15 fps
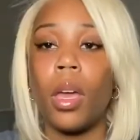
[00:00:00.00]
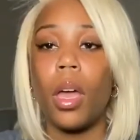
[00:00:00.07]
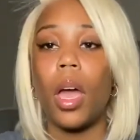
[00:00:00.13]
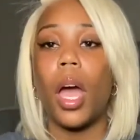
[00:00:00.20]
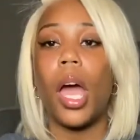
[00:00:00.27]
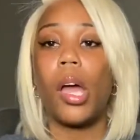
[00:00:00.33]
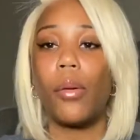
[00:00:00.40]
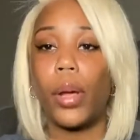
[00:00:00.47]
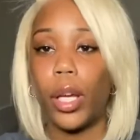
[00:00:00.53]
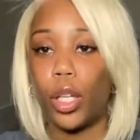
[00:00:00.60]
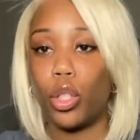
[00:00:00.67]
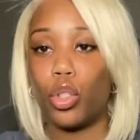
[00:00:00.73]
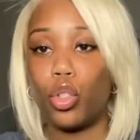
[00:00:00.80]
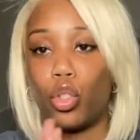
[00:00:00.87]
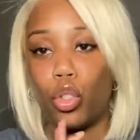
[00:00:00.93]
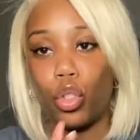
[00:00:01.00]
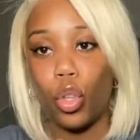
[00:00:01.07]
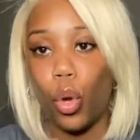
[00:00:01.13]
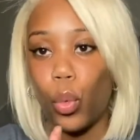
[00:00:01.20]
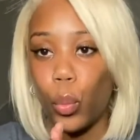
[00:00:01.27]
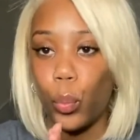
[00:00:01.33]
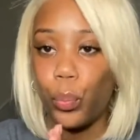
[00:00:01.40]
Alright,
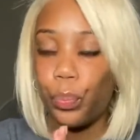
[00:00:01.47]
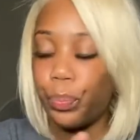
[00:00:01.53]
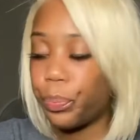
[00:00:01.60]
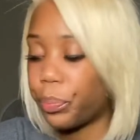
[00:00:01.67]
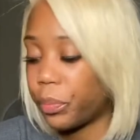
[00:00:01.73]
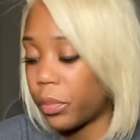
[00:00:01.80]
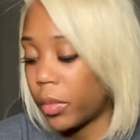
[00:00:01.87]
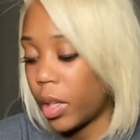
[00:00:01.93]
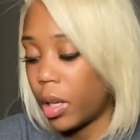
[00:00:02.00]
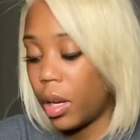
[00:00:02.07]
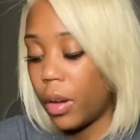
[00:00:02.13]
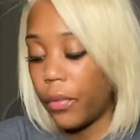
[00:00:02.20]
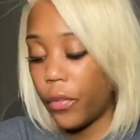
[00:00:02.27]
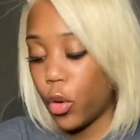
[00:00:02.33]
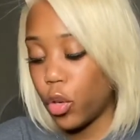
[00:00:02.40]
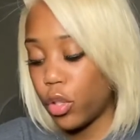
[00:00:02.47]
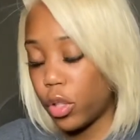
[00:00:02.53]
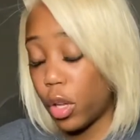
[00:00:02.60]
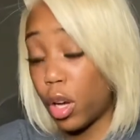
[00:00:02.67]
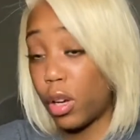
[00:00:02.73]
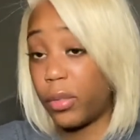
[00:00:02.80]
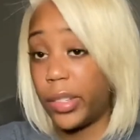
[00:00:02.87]
so first
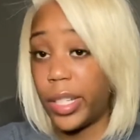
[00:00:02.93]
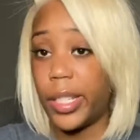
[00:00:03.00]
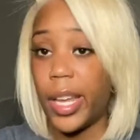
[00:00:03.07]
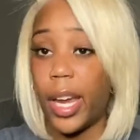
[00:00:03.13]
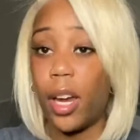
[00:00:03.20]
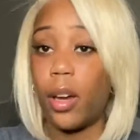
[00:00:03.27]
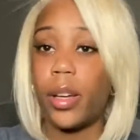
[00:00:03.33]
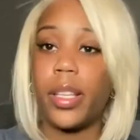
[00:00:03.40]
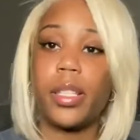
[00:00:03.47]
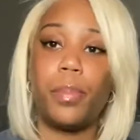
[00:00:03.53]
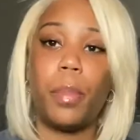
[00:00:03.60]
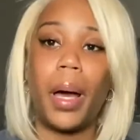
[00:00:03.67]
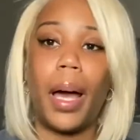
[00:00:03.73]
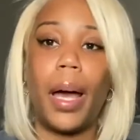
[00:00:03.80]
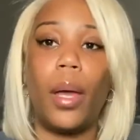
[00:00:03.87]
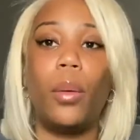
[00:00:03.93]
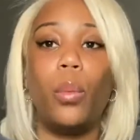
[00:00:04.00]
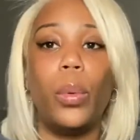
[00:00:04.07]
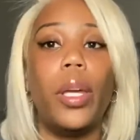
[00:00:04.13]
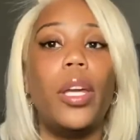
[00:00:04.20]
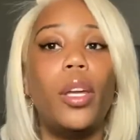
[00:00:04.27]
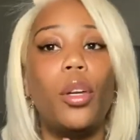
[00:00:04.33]
off, this hair is by
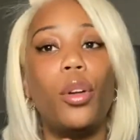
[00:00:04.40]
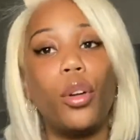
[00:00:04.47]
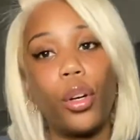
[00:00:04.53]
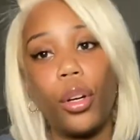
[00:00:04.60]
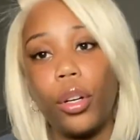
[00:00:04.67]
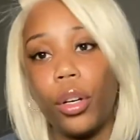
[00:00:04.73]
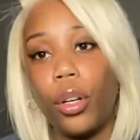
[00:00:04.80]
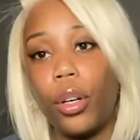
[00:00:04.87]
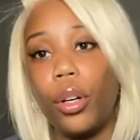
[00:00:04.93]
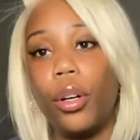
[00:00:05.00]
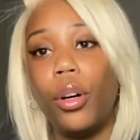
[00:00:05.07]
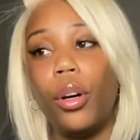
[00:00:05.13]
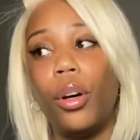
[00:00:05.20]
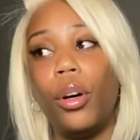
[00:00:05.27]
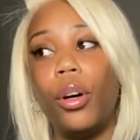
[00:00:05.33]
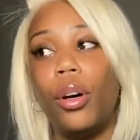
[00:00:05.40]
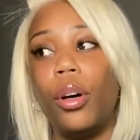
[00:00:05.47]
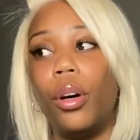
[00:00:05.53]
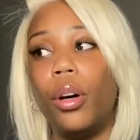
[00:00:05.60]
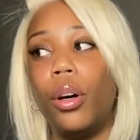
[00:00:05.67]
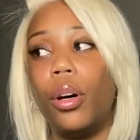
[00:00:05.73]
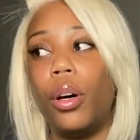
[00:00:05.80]
WIGIRL
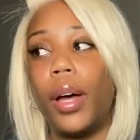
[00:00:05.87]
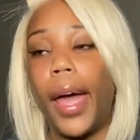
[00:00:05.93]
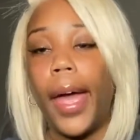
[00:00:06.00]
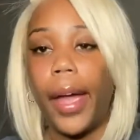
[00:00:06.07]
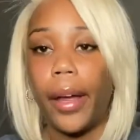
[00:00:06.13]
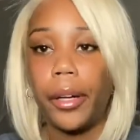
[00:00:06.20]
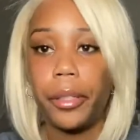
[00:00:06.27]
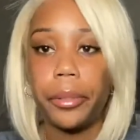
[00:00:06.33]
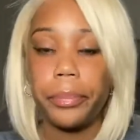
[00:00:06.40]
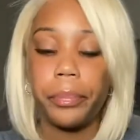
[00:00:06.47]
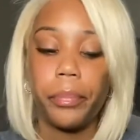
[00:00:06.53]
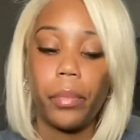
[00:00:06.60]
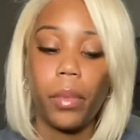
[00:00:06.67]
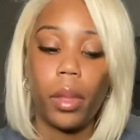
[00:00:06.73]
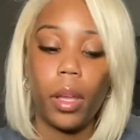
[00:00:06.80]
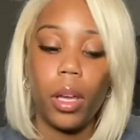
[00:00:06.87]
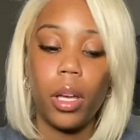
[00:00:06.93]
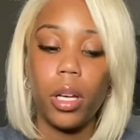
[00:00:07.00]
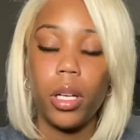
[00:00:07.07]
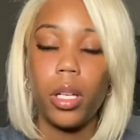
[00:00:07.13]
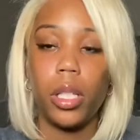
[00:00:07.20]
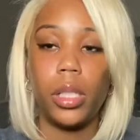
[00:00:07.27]
hair.
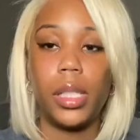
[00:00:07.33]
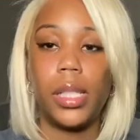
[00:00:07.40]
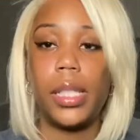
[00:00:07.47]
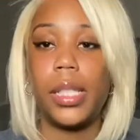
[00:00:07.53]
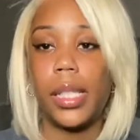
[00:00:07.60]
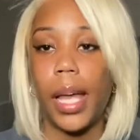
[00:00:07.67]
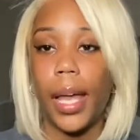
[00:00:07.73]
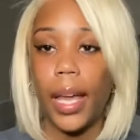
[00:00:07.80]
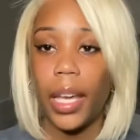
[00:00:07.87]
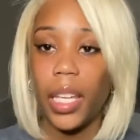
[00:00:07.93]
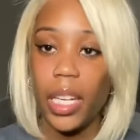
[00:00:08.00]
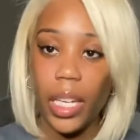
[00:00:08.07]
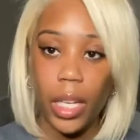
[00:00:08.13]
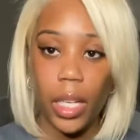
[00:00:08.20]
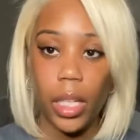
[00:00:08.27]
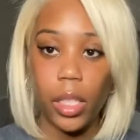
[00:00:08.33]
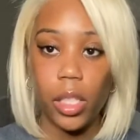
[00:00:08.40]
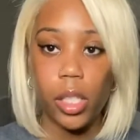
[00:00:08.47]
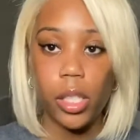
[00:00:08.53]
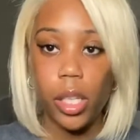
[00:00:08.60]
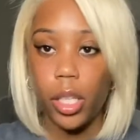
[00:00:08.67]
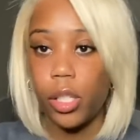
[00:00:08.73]
This is an 8-inch
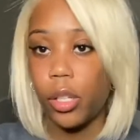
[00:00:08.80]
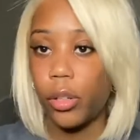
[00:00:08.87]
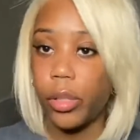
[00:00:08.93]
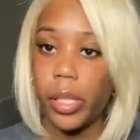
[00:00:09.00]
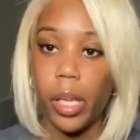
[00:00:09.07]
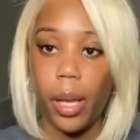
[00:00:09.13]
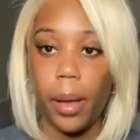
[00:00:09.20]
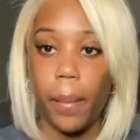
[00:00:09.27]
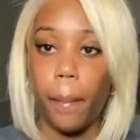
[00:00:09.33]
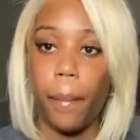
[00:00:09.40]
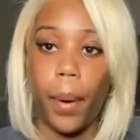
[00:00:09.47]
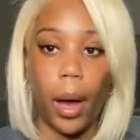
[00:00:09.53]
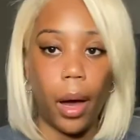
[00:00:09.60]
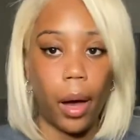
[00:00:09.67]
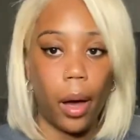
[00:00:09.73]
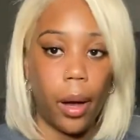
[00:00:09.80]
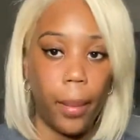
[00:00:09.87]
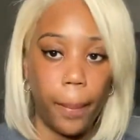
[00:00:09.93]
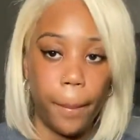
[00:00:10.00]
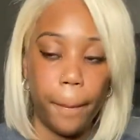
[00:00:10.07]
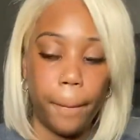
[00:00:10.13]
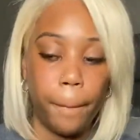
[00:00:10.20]
613 bob.
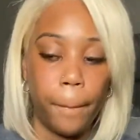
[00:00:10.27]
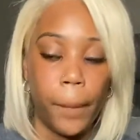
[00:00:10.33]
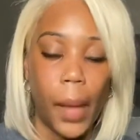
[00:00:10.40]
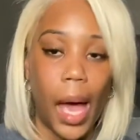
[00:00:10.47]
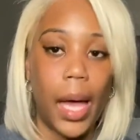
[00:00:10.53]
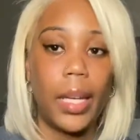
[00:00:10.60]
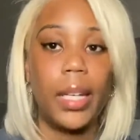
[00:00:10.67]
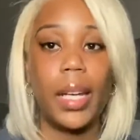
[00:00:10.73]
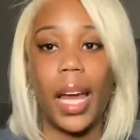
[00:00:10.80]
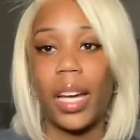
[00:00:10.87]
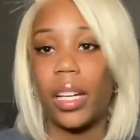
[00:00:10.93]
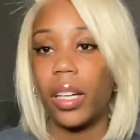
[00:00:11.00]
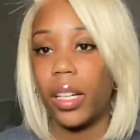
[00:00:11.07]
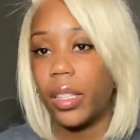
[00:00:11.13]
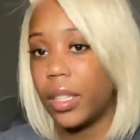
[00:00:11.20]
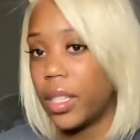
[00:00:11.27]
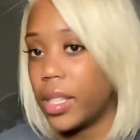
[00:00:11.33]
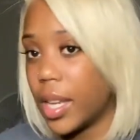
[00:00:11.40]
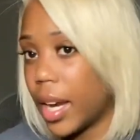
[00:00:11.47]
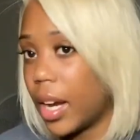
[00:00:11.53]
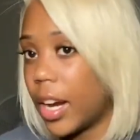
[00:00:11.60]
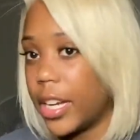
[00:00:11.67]
I did not cut this
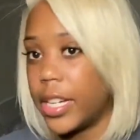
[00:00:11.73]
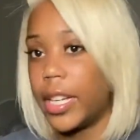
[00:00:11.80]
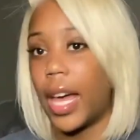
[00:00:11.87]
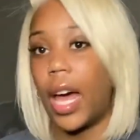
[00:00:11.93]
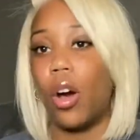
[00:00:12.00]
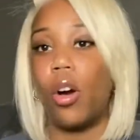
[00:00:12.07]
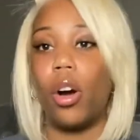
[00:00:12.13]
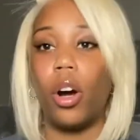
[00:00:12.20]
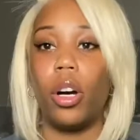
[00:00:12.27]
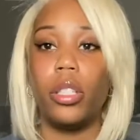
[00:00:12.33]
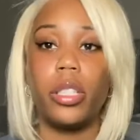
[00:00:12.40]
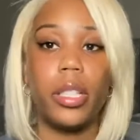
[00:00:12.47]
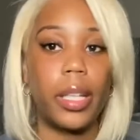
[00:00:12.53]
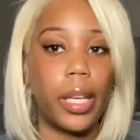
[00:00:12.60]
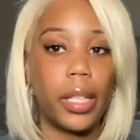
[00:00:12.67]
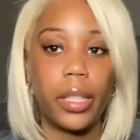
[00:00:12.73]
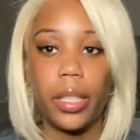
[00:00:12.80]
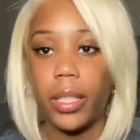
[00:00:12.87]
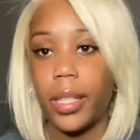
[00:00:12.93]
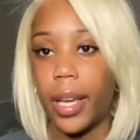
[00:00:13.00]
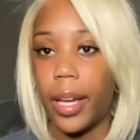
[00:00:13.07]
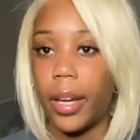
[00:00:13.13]
hair. I did not alternate
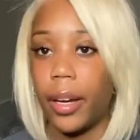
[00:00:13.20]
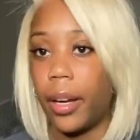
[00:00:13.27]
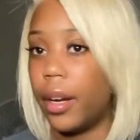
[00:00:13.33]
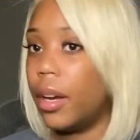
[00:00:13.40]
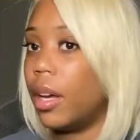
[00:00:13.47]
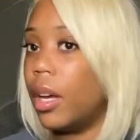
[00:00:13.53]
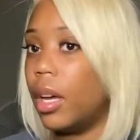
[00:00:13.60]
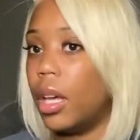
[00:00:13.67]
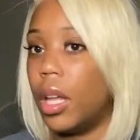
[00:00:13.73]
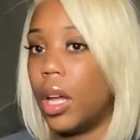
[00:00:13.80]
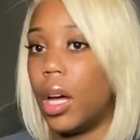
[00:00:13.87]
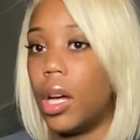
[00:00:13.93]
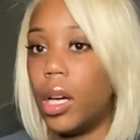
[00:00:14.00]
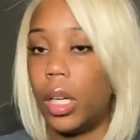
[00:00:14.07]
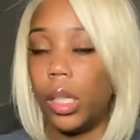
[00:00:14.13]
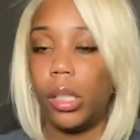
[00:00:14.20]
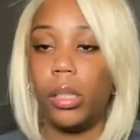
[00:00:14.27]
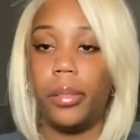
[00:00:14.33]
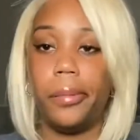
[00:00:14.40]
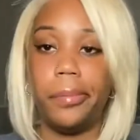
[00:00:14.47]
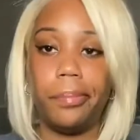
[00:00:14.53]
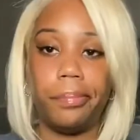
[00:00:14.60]
this hair.
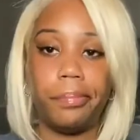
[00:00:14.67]
The